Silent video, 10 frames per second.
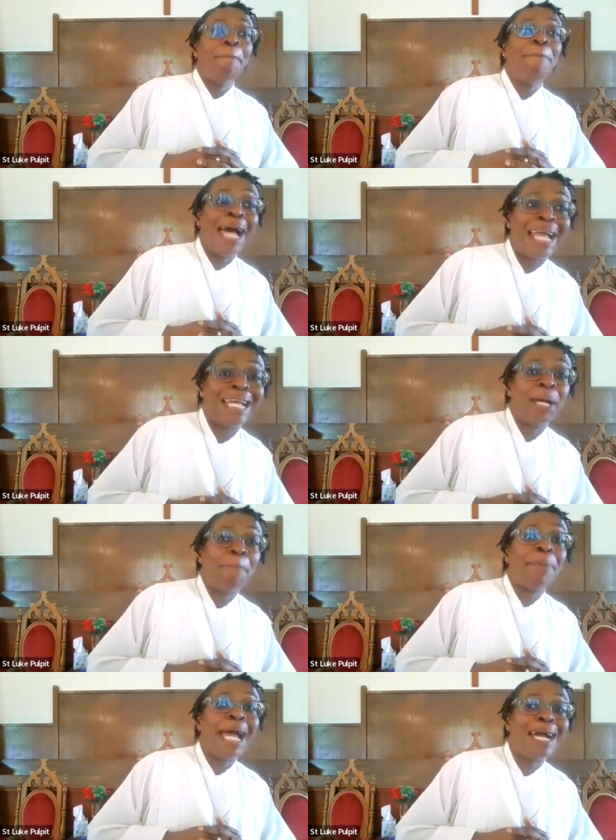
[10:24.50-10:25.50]
by
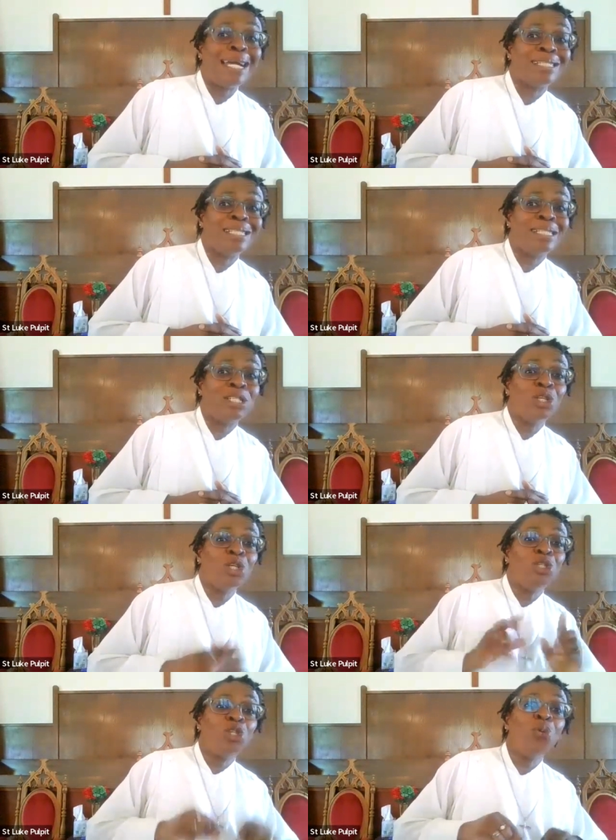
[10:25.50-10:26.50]
compassion
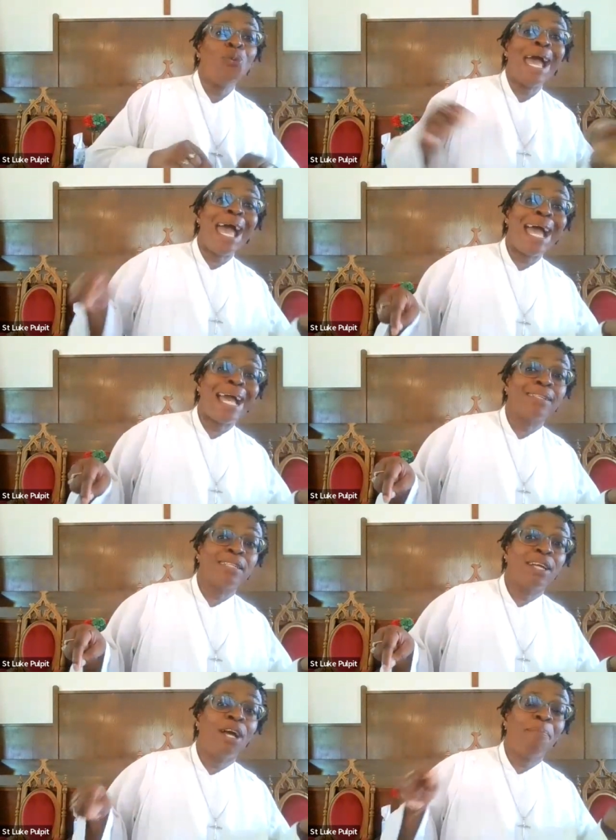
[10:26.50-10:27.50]
to act
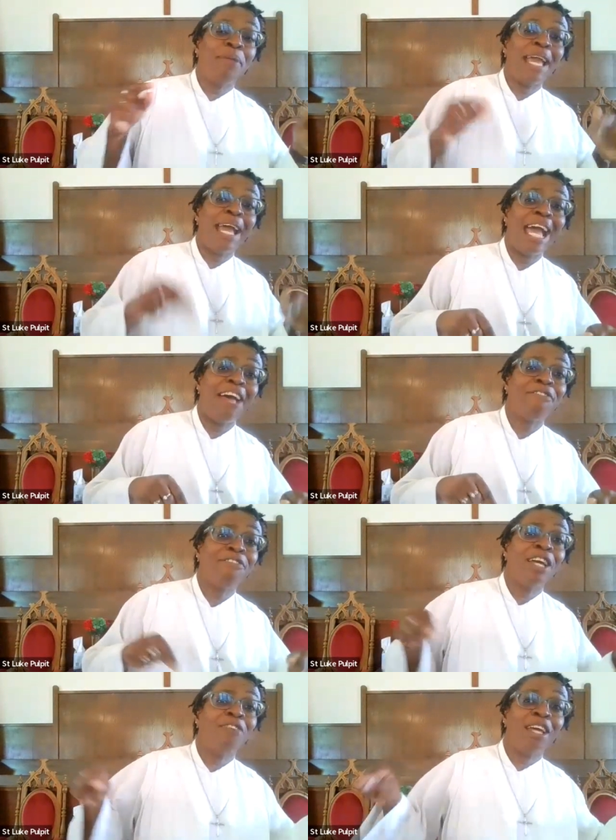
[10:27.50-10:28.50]
on behalf
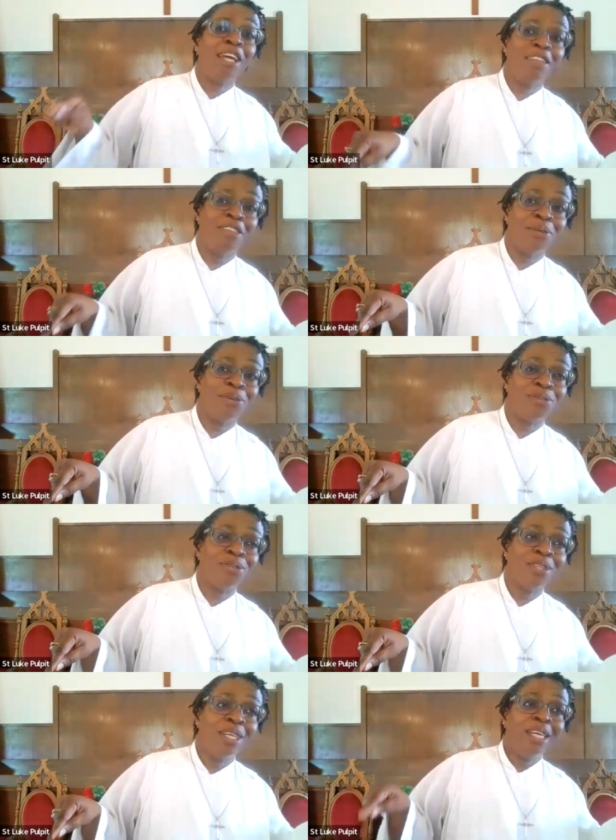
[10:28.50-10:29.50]
of
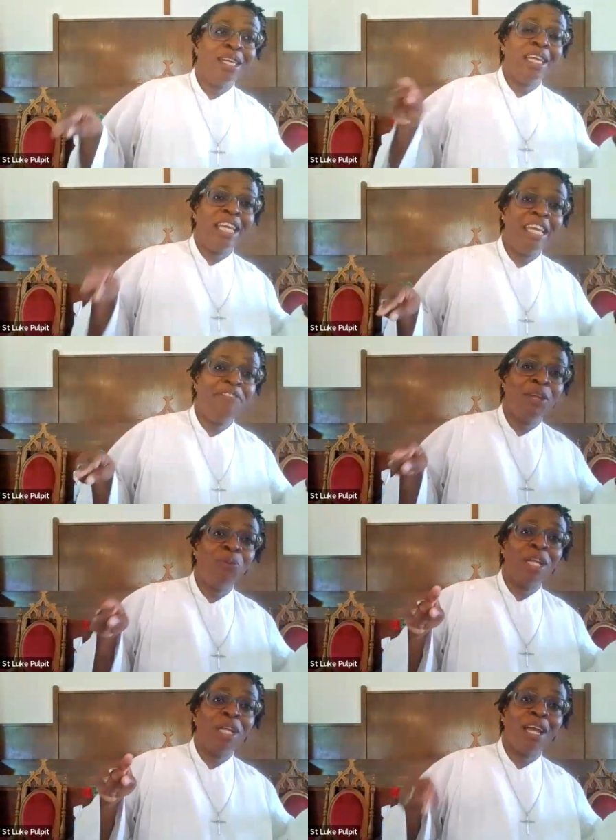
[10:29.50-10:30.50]
others,
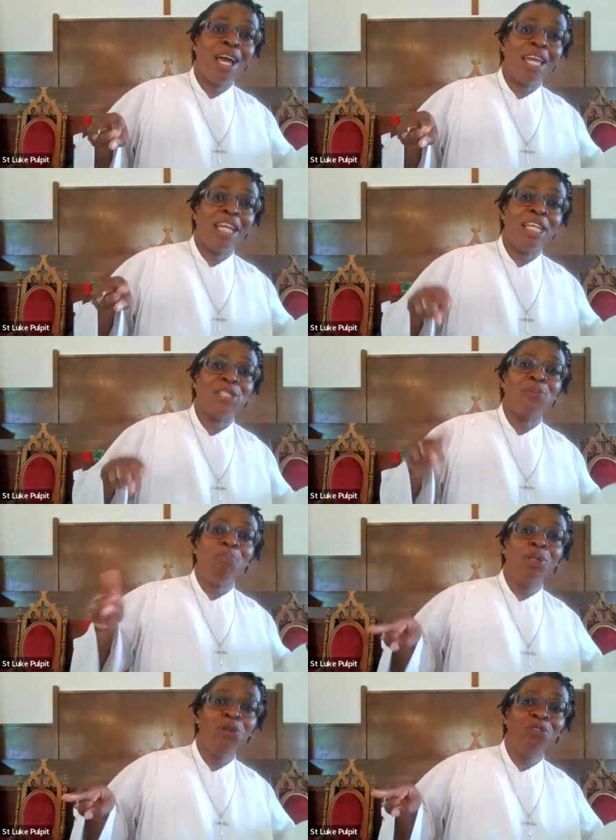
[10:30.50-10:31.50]
even when God is
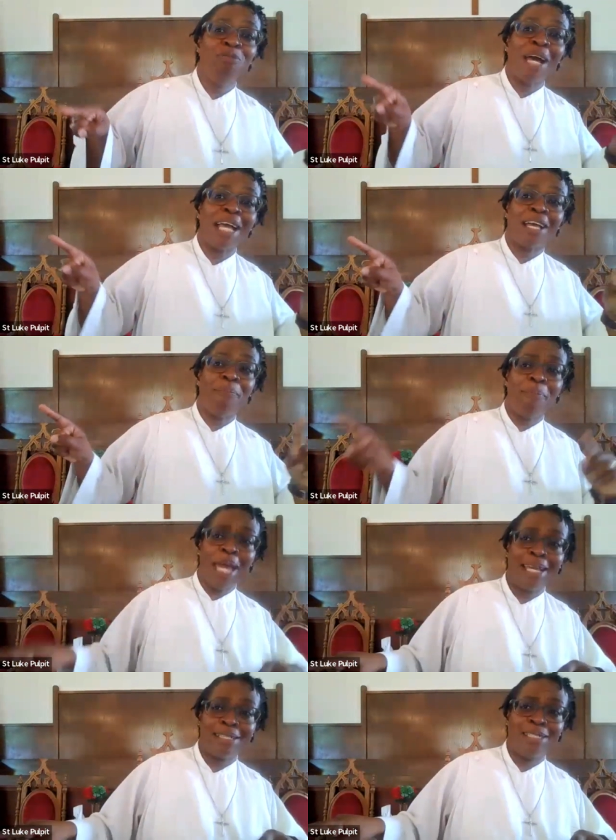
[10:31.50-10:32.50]
moved by
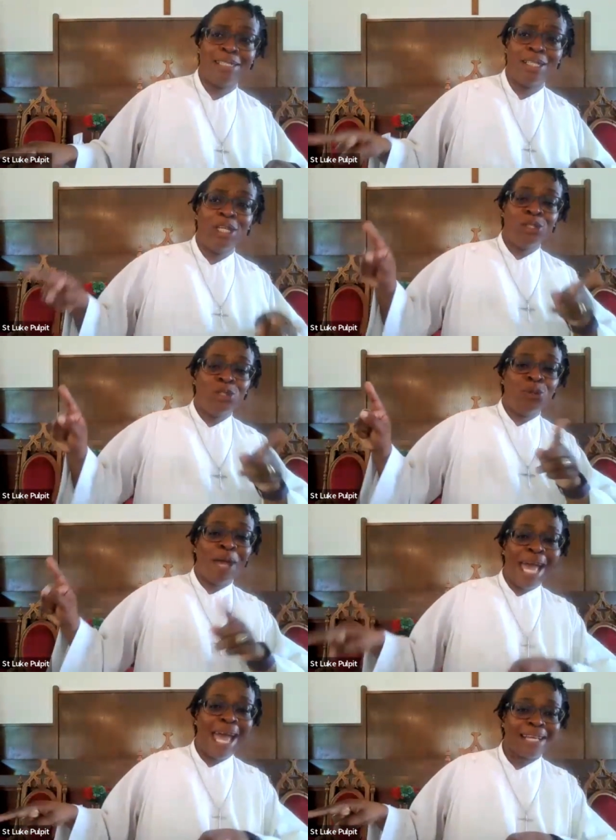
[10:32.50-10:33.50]
compassion to
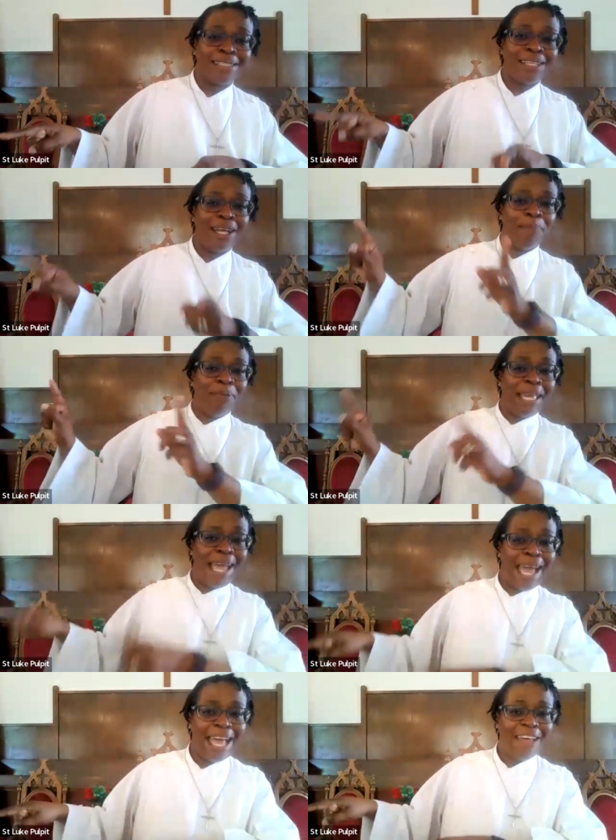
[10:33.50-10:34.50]
act on
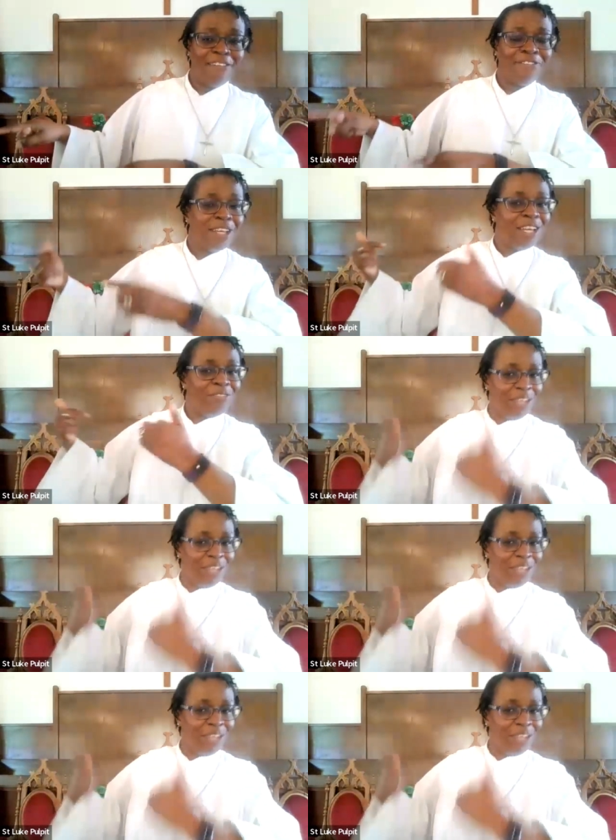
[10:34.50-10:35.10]
behalf of